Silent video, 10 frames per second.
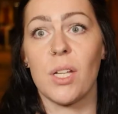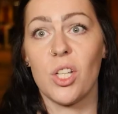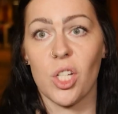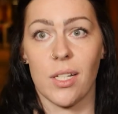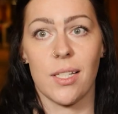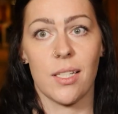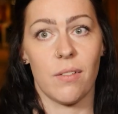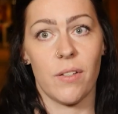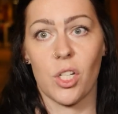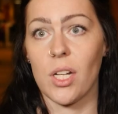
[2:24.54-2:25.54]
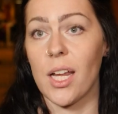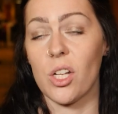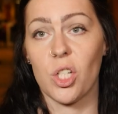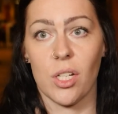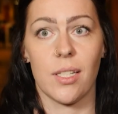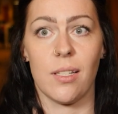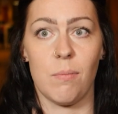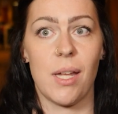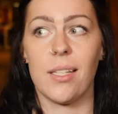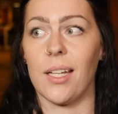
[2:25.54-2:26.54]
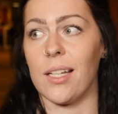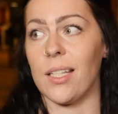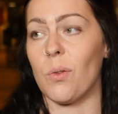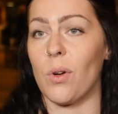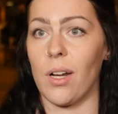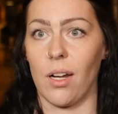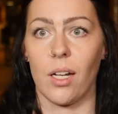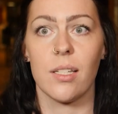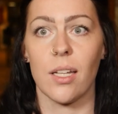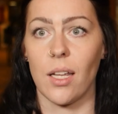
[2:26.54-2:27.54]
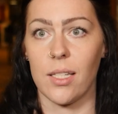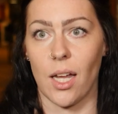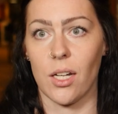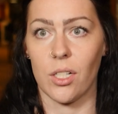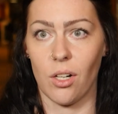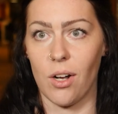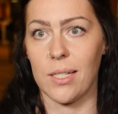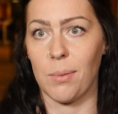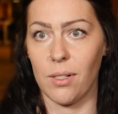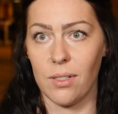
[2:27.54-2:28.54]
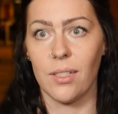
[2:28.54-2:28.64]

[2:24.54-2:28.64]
be just as sufficient and just as amazing as they would in a city center hospital.